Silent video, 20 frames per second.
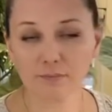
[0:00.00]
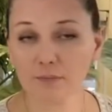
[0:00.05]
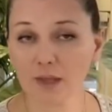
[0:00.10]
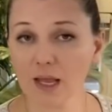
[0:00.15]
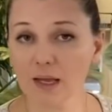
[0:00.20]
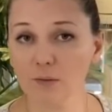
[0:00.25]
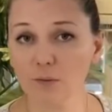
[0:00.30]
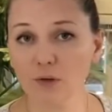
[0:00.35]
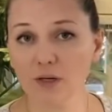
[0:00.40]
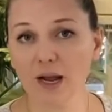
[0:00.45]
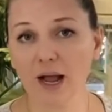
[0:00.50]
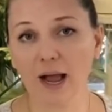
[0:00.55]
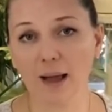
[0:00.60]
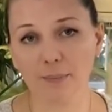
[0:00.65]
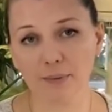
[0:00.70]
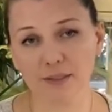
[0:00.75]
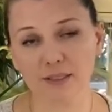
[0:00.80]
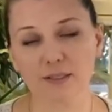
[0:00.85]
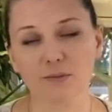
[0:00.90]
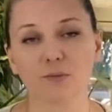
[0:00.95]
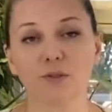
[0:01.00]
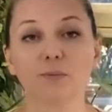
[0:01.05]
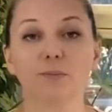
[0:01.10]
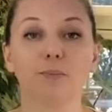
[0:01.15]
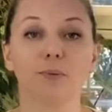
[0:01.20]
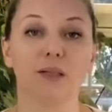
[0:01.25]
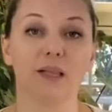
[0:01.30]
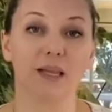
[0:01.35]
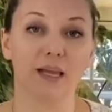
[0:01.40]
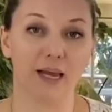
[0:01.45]
And what happens when
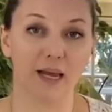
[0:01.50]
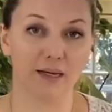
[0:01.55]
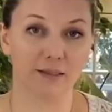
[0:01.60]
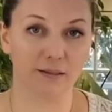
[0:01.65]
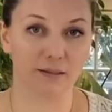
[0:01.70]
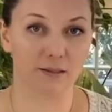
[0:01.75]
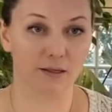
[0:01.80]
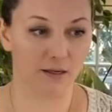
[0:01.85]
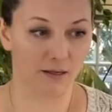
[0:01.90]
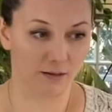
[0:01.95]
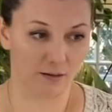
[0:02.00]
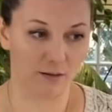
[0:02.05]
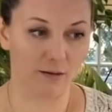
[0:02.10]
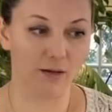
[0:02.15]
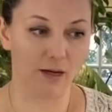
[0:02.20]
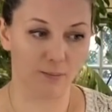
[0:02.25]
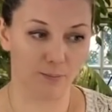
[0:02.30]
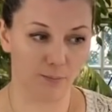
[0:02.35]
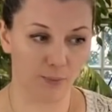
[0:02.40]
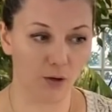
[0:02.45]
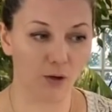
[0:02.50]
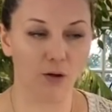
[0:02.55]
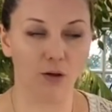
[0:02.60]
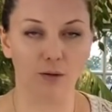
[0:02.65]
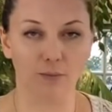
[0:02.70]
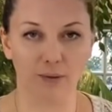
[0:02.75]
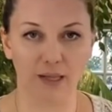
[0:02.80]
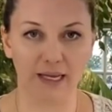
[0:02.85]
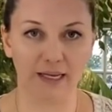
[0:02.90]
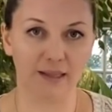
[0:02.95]
a
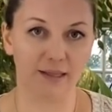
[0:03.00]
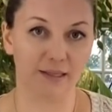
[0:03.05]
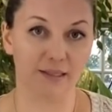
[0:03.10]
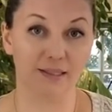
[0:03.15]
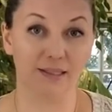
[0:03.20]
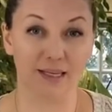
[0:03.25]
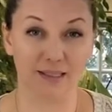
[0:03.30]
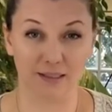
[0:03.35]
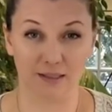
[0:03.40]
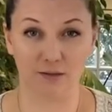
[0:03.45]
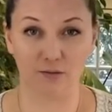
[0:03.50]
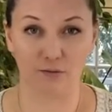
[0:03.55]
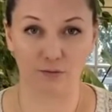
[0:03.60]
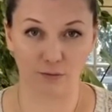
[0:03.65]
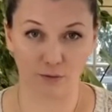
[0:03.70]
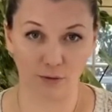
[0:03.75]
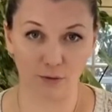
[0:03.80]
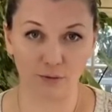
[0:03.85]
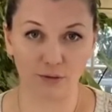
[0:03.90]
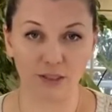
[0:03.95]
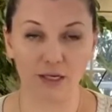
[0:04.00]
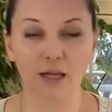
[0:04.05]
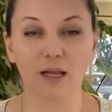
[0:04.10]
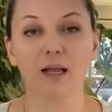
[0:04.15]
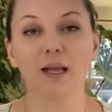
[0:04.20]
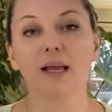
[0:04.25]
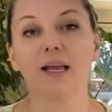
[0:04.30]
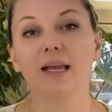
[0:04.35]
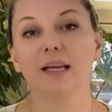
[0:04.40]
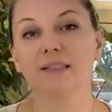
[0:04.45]
bulb like this doesn't root,
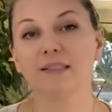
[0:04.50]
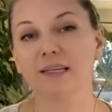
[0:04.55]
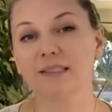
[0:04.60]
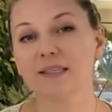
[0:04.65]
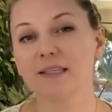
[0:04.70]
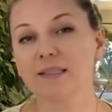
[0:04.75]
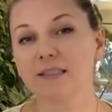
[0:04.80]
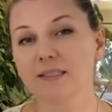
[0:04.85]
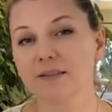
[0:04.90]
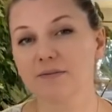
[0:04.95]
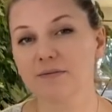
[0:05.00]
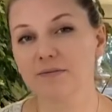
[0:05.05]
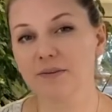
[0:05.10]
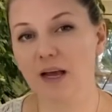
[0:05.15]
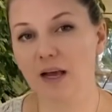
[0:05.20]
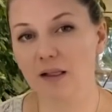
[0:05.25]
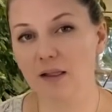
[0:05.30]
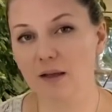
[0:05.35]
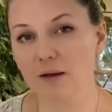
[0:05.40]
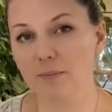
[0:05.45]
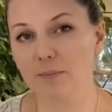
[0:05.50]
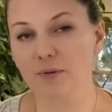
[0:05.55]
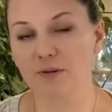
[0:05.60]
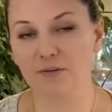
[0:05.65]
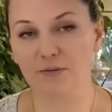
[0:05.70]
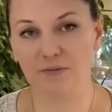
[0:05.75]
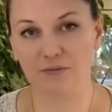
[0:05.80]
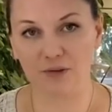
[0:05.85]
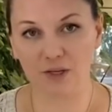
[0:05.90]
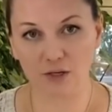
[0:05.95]
it doesn't develop
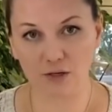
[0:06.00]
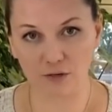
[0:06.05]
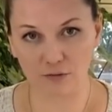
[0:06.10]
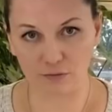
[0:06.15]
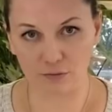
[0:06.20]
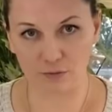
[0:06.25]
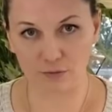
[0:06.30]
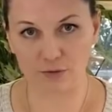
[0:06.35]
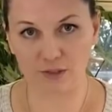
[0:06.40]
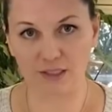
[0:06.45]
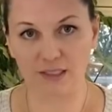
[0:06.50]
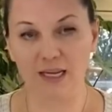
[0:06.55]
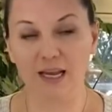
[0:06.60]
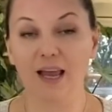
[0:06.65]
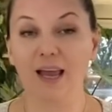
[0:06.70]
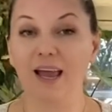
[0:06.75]
feeder roots.